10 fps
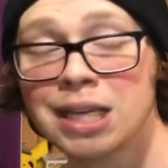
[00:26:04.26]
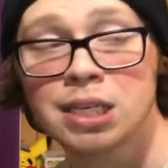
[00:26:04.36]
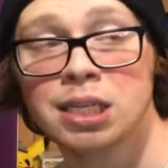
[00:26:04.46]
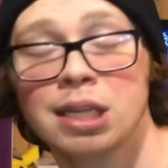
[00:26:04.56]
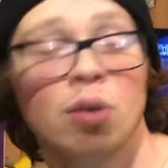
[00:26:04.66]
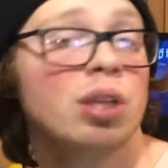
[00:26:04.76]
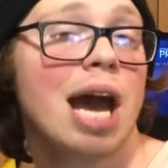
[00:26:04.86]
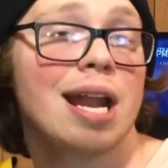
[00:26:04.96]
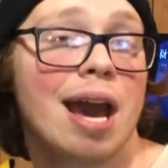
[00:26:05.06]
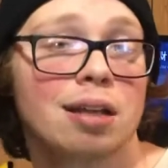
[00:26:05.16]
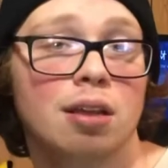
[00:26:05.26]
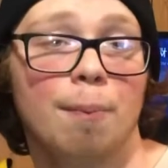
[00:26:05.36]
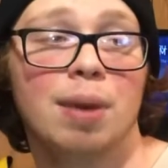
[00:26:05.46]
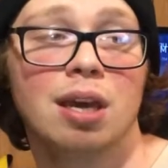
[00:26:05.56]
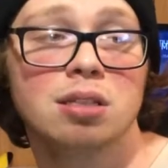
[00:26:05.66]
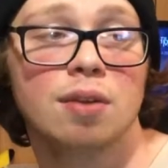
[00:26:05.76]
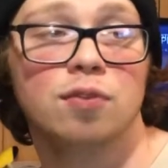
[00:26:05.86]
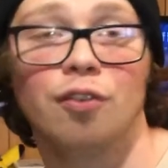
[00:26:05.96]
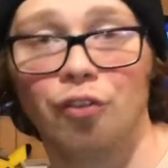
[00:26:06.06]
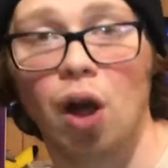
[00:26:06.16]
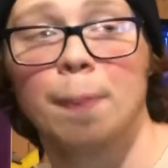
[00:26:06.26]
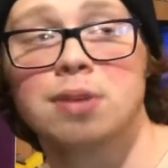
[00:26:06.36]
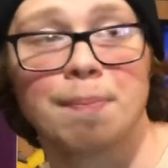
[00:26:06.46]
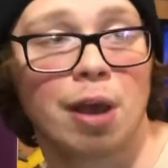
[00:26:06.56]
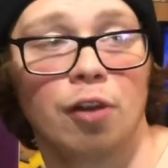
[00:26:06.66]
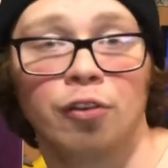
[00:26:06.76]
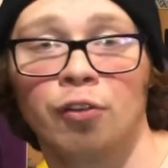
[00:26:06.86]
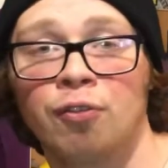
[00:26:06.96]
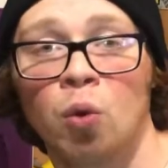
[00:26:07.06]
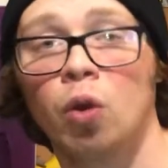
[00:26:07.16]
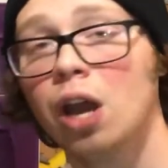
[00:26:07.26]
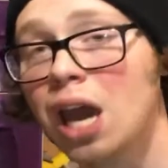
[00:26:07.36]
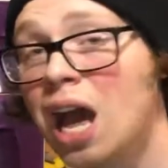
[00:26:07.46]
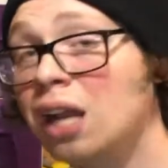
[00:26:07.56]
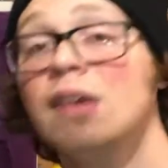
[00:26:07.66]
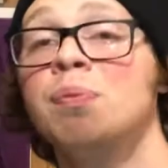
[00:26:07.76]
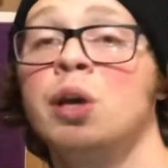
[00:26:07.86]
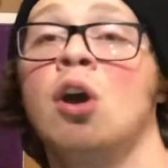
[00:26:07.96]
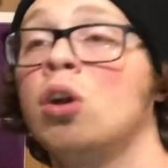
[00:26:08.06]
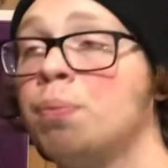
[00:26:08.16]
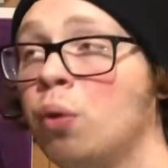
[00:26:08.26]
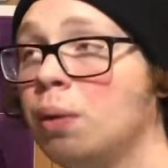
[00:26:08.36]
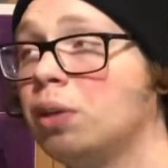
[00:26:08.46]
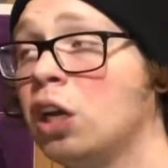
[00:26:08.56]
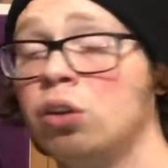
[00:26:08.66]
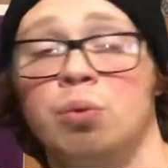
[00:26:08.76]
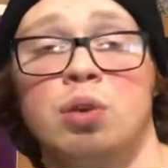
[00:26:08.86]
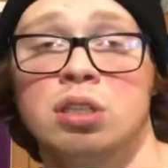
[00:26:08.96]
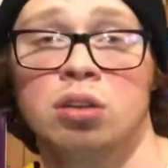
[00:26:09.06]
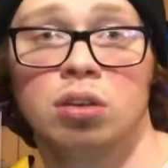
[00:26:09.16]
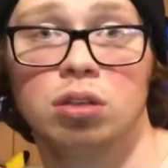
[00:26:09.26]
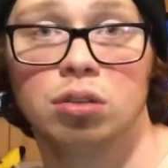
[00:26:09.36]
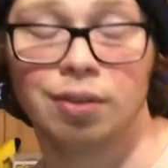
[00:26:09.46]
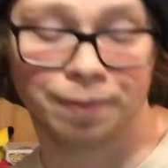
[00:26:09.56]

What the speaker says: is still that active because of the flops at Battlefield 4. I never played Hardpoint, but I heard it wasn't good. So,